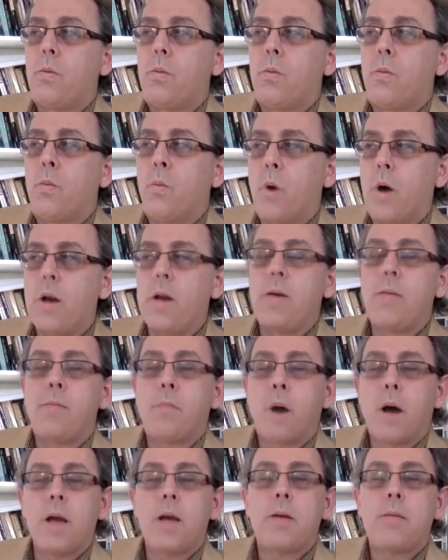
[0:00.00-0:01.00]
what it
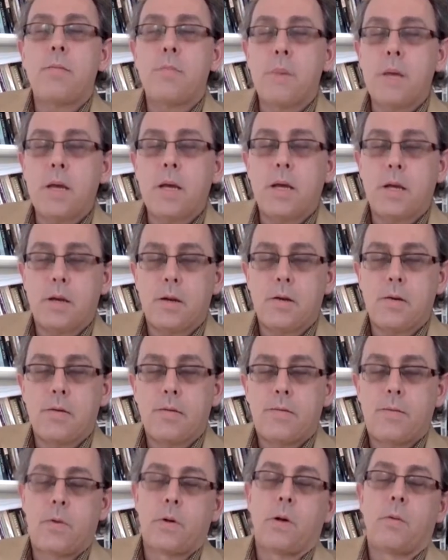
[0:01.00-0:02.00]
might mean
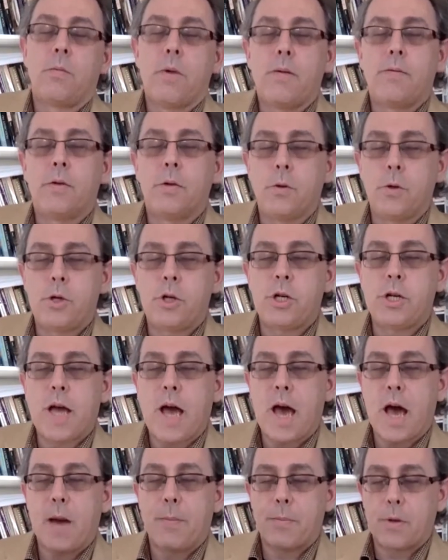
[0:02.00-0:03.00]
for a revolution to
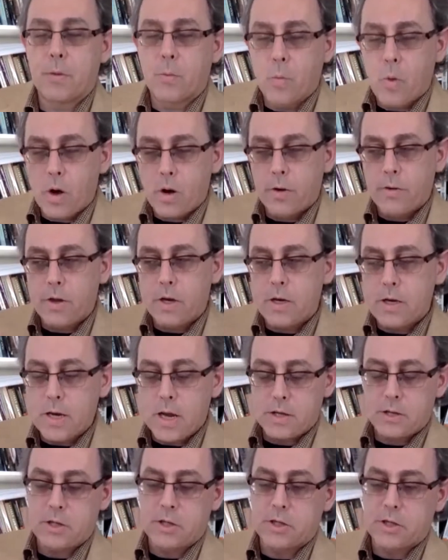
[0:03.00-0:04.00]
happen. What are the
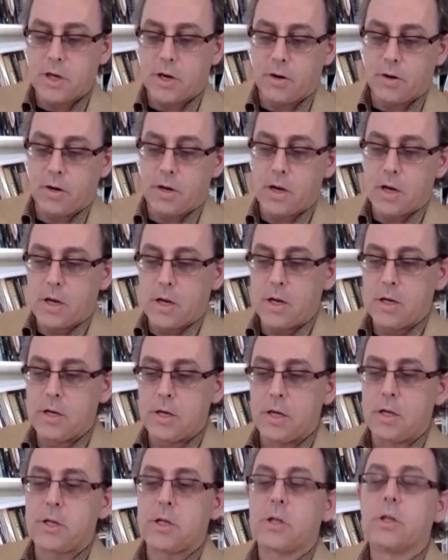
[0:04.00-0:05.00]
necessary
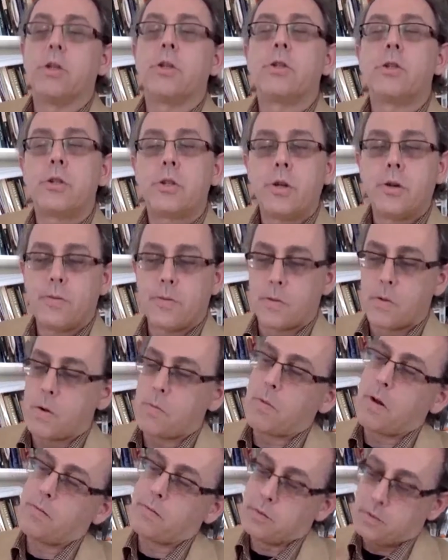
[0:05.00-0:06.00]
conditions for a
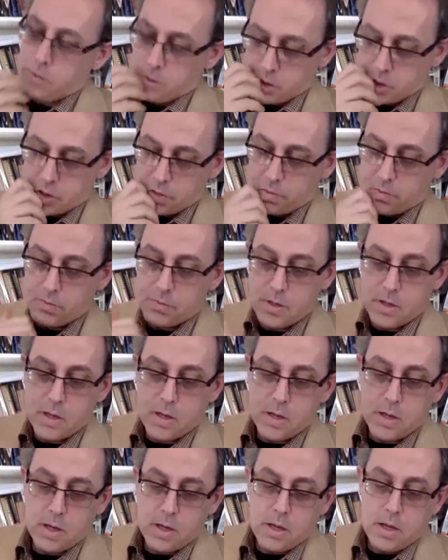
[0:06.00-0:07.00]
revolution?
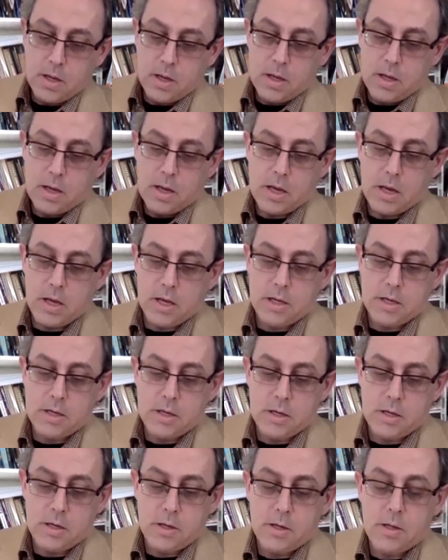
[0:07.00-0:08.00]
And
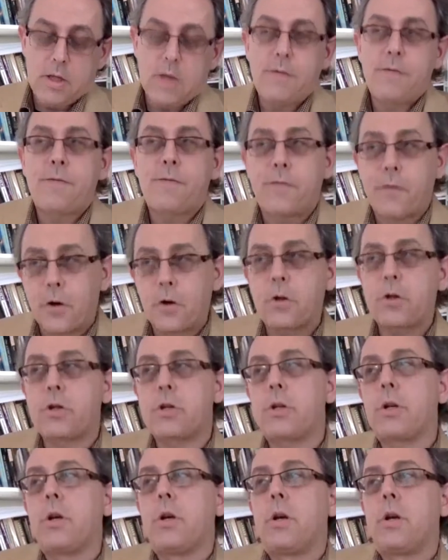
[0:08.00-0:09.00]
the first
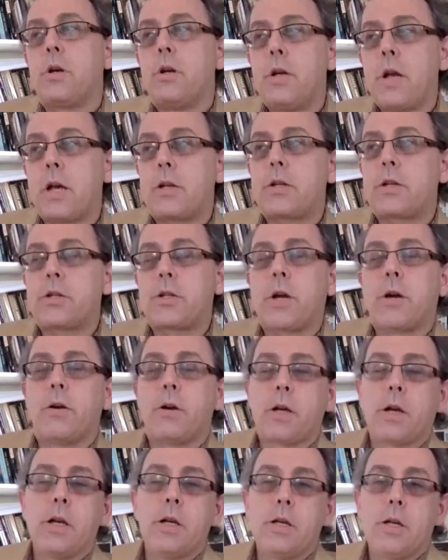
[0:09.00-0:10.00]
necessary
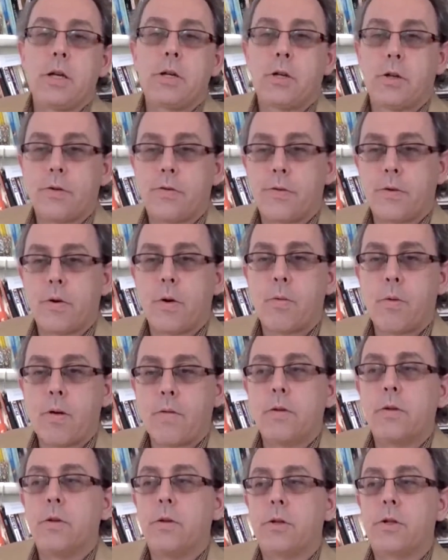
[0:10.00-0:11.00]
condition for a
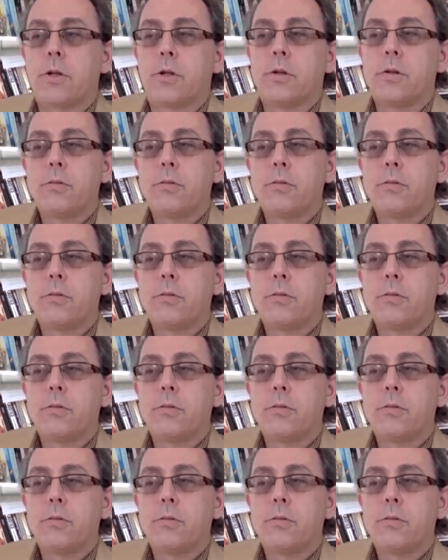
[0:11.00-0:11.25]
revolution